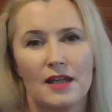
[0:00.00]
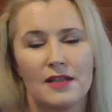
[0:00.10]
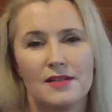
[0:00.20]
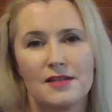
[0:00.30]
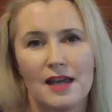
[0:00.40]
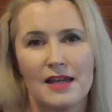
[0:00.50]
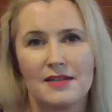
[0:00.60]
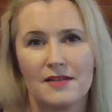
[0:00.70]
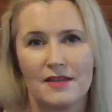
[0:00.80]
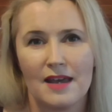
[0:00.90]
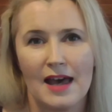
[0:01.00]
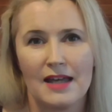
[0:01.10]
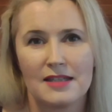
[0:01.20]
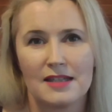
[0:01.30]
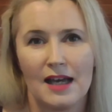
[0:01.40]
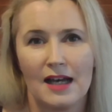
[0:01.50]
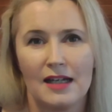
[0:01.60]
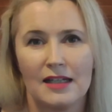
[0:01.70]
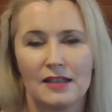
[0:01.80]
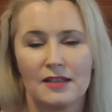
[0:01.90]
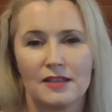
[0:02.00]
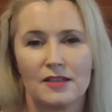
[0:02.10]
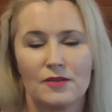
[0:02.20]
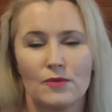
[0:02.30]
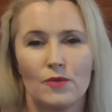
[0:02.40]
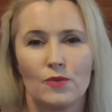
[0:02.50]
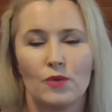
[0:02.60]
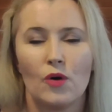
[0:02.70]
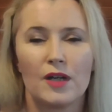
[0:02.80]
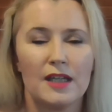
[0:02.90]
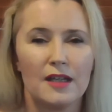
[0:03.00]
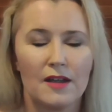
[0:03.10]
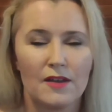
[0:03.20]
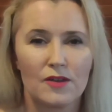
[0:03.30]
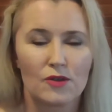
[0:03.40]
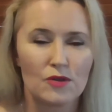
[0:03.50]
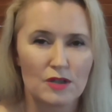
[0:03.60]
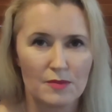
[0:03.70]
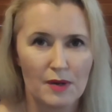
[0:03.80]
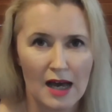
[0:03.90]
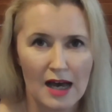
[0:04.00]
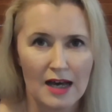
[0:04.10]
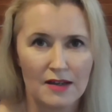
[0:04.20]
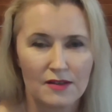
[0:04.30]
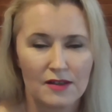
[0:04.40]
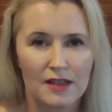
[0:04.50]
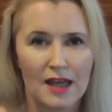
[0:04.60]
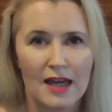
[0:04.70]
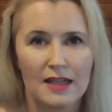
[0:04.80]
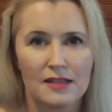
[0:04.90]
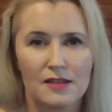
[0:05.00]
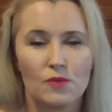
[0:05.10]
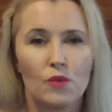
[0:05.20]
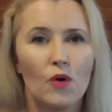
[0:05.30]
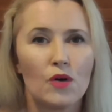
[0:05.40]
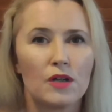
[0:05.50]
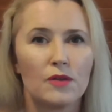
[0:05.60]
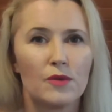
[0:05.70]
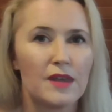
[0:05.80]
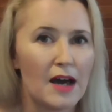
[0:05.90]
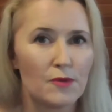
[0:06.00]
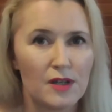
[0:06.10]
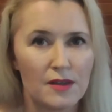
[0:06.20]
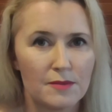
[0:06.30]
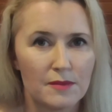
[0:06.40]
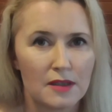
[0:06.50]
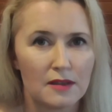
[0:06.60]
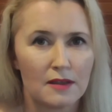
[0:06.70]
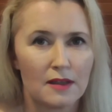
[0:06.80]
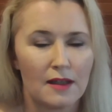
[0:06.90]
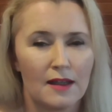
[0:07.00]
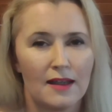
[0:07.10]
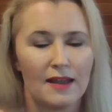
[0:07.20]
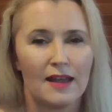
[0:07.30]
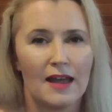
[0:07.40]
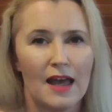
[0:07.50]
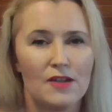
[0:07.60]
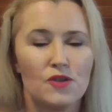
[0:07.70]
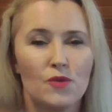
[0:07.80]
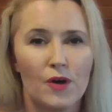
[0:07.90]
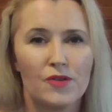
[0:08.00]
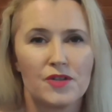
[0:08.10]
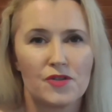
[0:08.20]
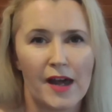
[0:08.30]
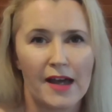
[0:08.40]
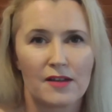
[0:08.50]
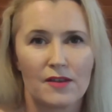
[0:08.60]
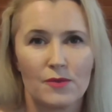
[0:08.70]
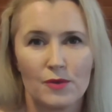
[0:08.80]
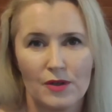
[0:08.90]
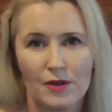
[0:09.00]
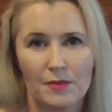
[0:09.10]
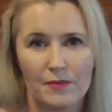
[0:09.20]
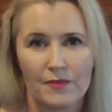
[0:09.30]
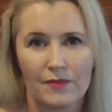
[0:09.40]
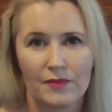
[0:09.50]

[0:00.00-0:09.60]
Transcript: It is said that uh, walking the crooked path, he says, walk without rhythm and you won't attract the worm